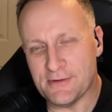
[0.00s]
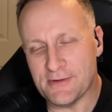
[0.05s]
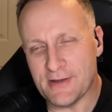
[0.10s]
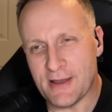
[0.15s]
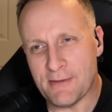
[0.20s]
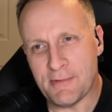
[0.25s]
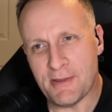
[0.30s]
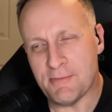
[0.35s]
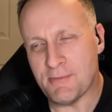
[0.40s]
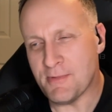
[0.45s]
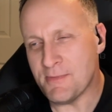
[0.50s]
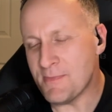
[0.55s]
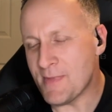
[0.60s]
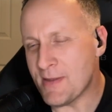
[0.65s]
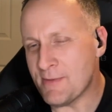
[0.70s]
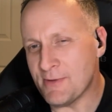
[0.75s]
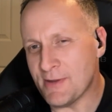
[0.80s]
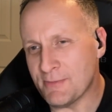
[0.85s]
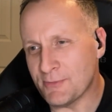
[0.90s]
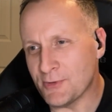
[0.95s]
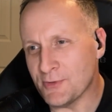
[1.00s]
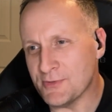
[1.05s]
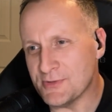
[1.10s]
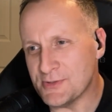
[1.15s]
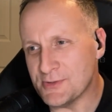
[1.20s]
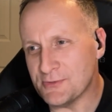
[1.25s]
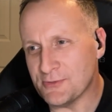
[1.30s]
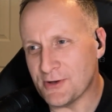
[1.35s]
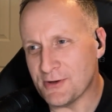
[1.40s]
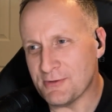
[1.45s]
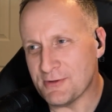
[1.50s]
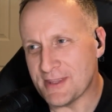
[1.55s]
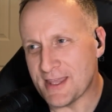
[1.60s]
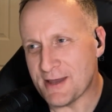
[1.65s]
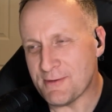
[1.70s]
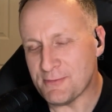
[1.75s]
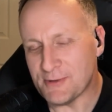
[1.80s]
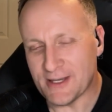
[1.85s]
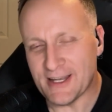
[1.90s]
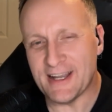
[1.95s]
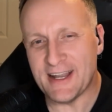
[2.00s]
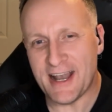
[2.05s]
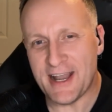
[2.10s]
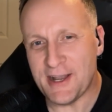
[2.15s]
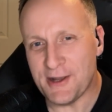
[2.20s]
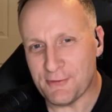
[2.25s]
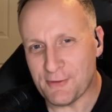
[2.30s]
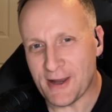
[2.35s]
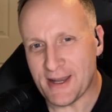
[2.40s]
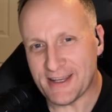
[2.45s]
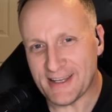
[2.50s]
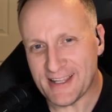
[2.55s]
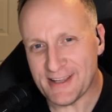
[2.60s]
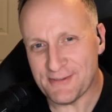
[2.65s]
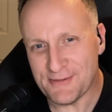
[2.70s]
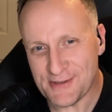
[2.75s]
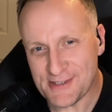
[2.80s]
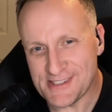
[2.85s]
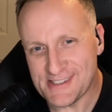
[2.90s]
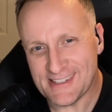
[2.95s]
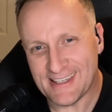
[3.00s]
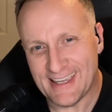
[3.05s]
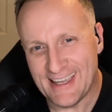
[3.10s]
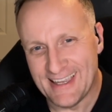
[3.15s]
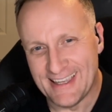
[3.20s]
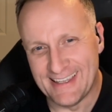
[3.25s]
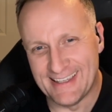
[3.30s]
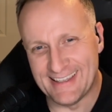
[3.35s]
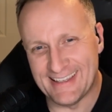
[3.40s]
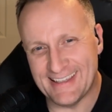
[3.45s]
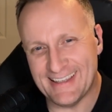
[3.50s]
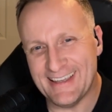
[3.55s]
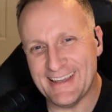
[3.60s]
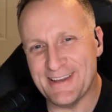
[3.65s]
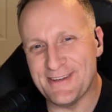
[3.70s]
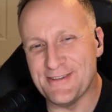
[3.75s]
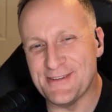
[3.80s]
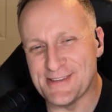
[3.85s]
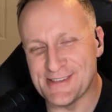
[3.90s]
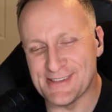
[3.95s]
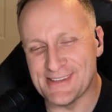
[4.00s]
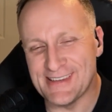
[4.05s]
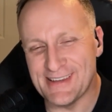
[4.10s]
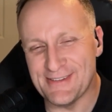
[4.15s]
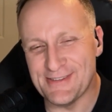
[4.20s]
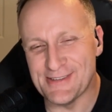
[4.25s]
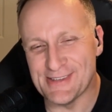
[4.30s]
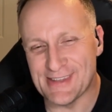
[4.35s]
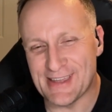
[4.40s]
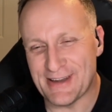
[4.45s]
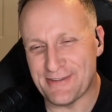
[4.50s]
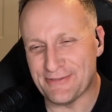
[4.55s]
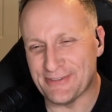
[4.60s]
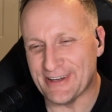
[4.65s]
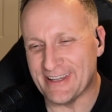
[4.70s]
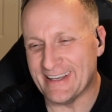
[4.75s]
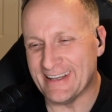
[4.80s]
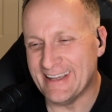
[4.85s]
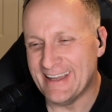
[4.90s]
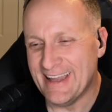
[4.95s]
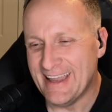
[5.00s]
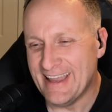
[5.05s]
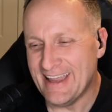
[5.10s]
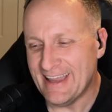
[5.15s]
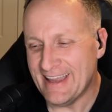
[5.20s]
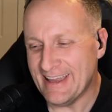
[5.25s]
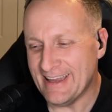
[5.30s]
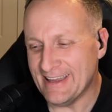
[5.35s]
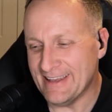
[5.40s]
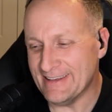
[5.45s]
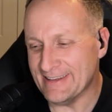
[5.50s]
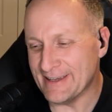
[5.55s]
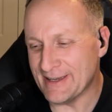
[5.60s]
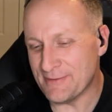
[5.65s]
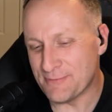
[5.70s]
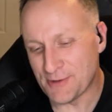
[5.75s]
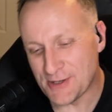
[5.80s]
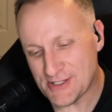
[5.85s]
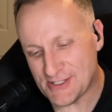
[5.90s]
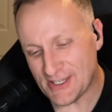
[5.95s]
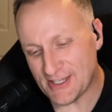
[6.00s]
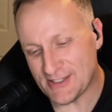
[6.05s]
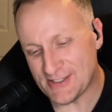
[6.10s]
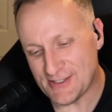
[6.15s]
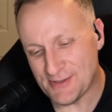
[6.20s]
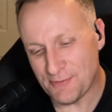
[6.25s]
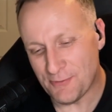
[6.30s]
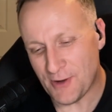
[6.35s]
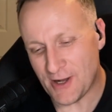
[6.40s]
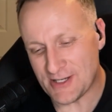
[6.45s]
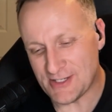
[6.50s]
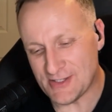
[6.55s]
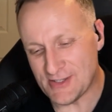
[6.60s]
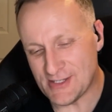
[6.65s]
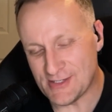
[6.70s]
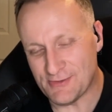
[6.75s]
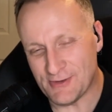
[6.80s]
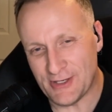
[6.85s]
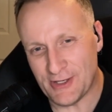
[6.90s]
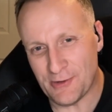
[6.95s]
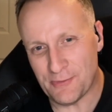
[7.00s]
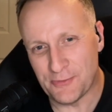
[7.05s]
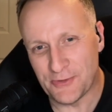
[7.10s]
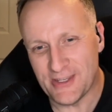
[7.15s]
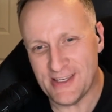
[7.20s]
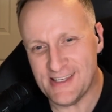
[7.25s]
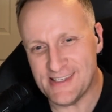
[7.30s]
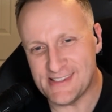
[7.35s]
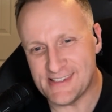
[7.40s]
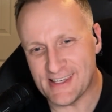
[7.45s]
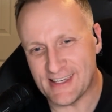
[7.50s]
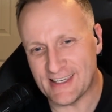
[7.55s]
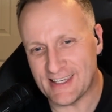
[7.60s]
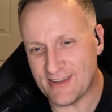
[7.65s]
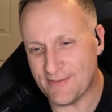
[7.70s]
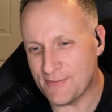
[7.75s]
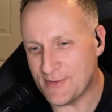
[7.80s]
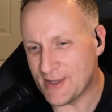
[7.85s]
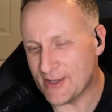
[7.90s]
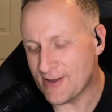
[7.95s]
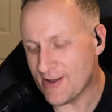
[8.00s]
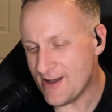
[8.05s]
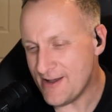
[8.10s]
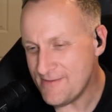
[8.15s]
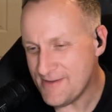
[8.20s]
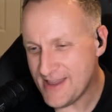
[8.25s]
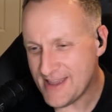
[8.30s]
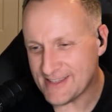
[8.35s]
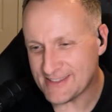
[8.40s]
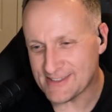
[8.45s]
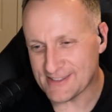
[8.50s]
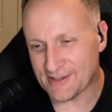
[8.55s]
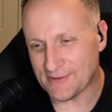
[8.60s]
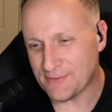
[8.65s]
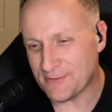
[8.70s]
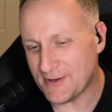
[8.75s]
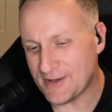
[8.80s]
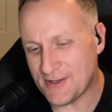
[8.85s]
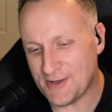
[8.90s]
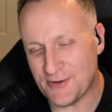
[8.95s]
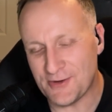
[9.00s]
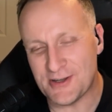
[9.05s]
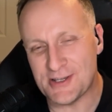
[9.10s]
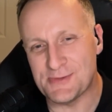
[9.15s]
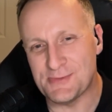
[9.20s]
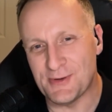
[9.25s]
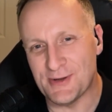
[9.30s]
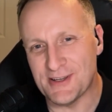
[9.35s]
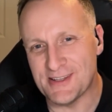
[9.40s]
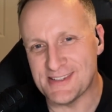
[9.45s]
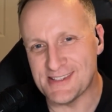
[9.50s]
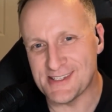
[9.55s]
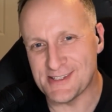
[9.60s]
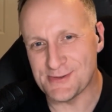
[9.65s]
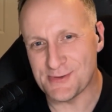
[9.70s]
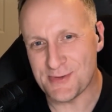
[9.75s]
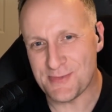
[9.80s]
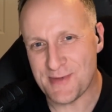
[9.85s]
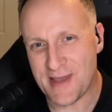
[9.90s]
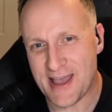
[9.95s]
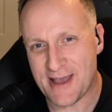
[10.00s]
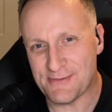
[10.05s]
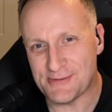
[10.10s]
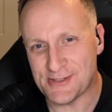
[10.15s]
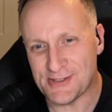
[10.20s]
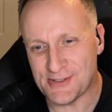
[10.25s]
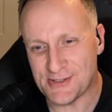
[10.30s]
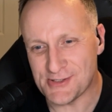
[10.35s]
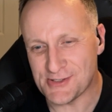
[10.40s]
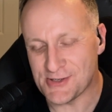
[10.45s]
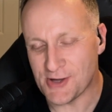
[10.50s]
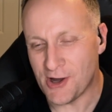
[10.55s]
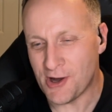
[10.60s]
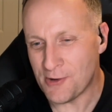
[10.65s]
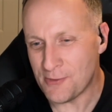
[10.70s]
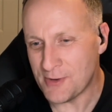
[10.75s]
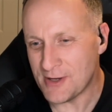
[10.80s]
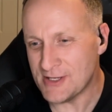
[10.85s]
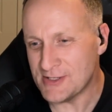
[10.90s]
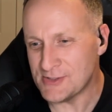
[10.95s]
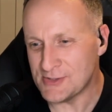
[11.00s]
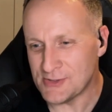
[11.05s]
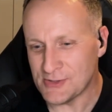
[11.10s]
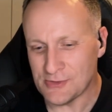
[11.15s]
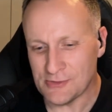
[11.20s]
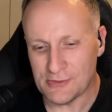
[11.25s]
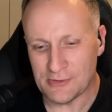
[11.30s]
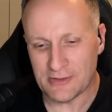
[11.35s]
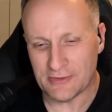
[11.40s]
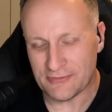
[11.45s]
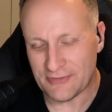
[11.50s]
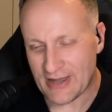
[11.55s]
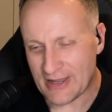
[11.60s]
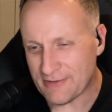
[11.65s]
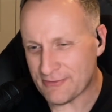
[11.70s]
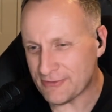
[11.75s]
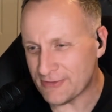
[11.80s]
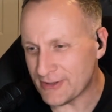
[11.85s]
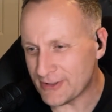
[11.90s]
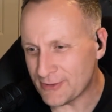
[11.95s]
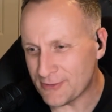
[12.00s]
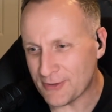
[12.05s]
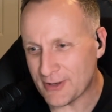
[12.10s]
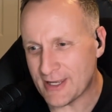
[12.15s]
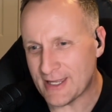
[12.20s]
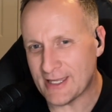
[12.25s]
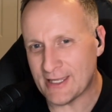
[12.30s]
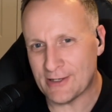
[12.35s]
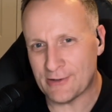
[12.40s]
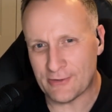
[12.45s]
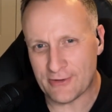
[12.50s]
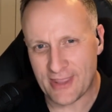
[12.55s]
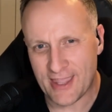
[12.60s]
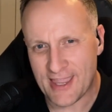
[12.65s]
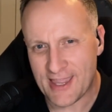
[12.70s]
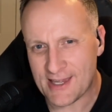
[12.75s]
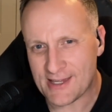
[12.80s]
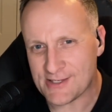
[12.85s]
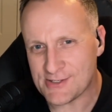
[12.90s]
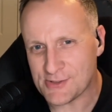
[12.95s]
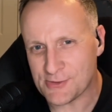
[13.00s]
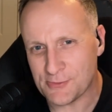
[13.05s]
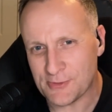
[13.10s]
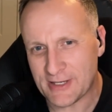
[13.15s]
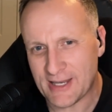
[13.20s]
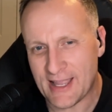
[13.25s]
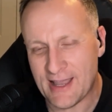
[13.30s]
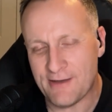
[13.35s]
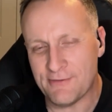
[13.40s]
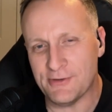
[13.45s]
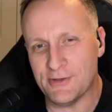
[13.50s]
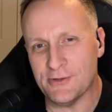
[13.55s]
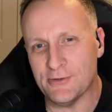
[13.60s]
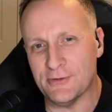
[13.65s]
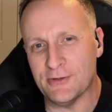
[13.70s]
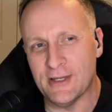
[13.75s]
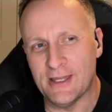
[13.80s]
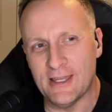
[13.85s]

mean, maybe I'm going too far with that, but at any rate, it was it was a lot of fun, and I appreciate watching this video. Please give me a comment what your experience is with maps. You just always do the 5-foot grid or the hex or what have you.